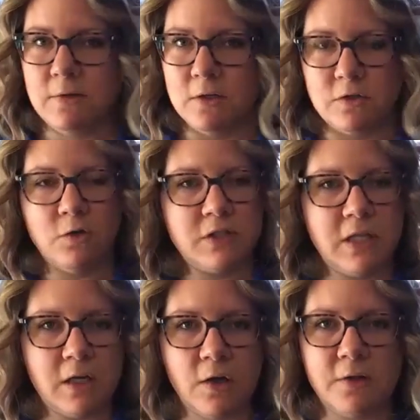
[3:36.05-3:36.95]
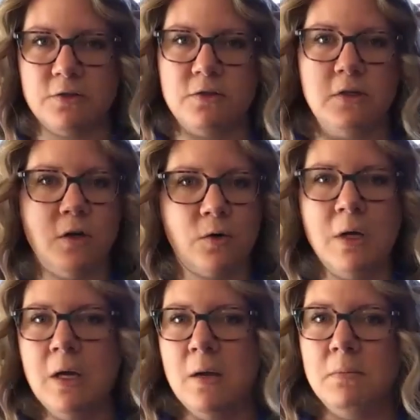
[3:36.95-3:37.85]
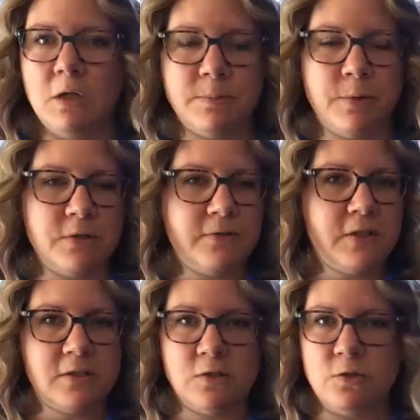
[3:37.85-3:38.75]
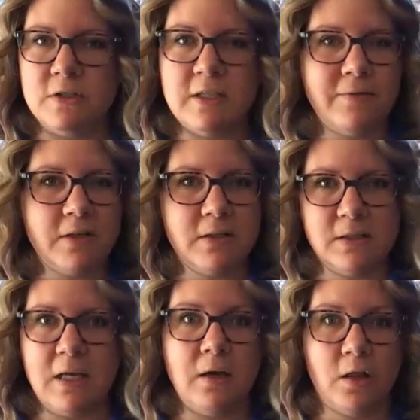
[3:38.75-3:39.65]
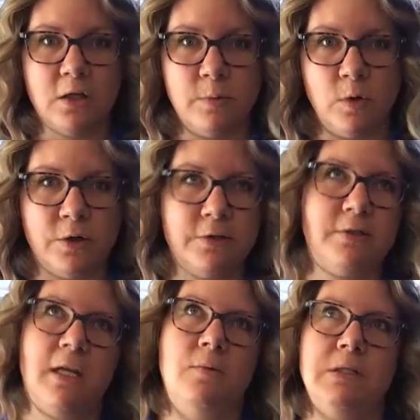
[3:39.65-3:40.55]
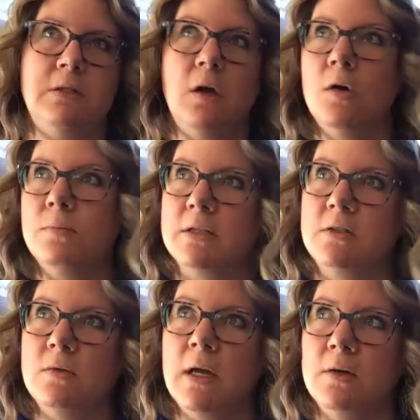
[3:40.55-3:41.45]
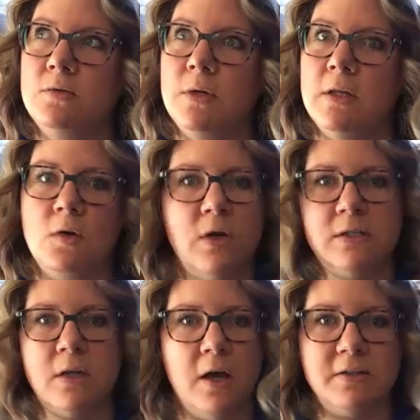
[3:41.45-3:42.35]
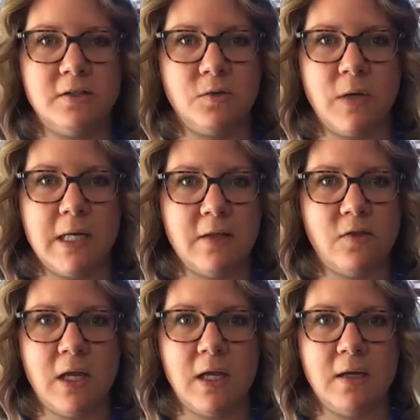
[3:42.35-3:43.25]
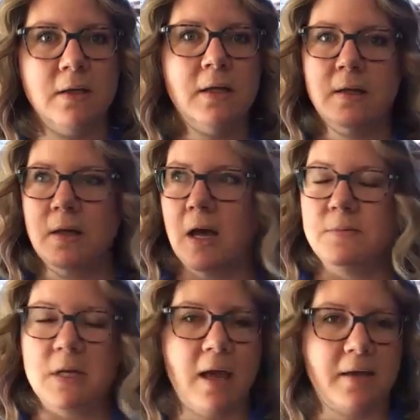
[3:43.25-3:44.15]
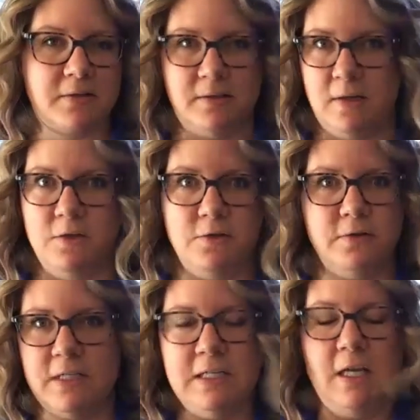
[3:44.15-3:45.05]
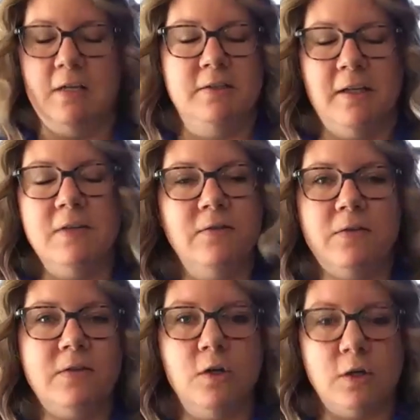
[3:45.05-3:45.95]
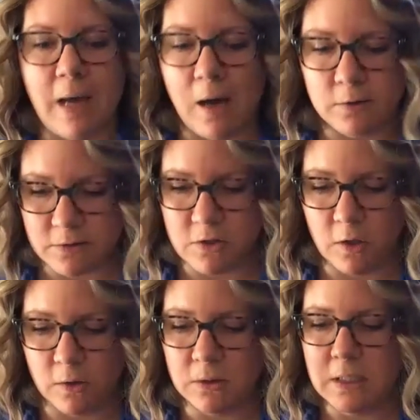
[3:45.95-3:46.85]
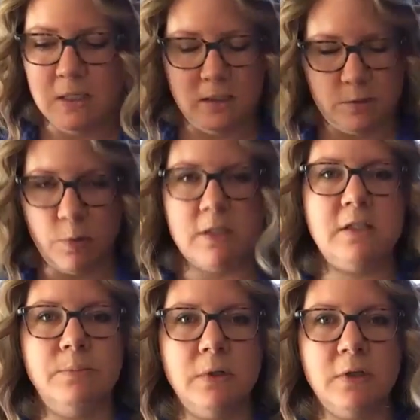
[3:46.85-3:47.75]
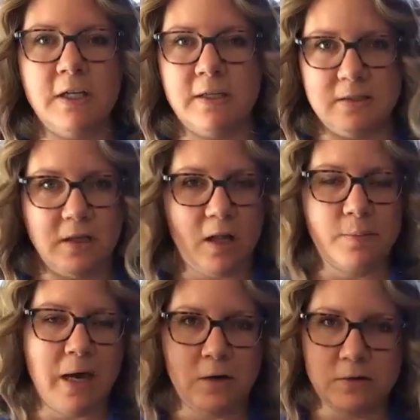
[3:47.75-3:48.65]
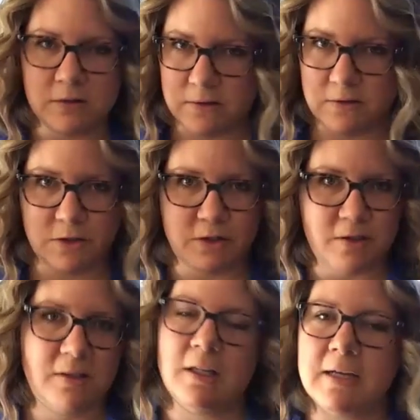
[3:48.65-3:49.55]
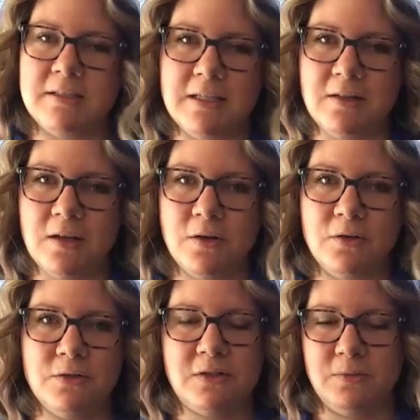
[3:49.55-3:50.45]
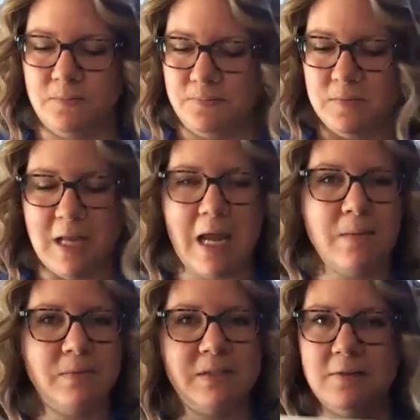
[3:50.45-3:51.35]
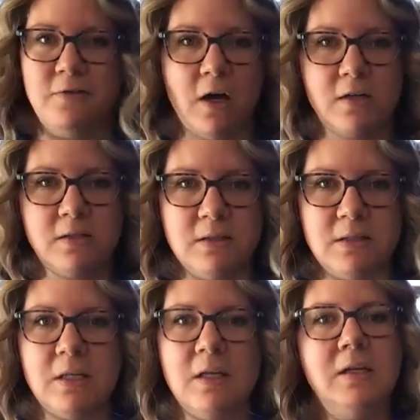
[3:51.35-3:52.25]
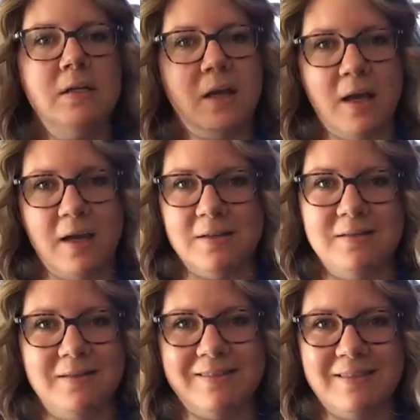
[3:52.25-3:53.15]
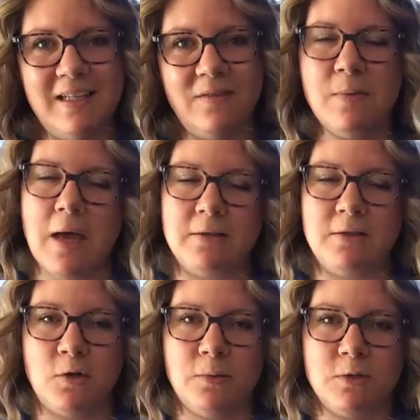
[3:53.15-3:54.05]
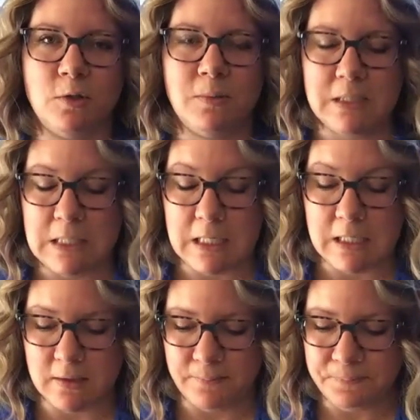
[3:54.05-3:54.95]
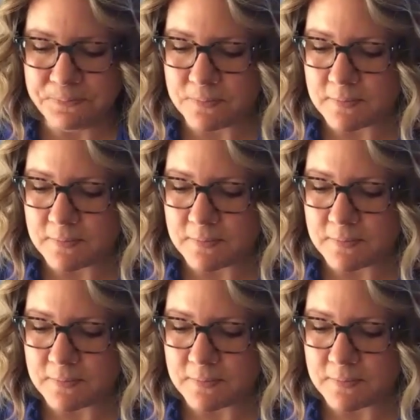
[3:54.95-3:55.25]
There's no skill, there's no multiples of 6s or 7s like other boards, and we don't mess around with coin tosses or anything. I've been asked other details I've never even heard about. So it's pretty simple, and it's all about just collecting those names and funds and giving back to chromosome 18.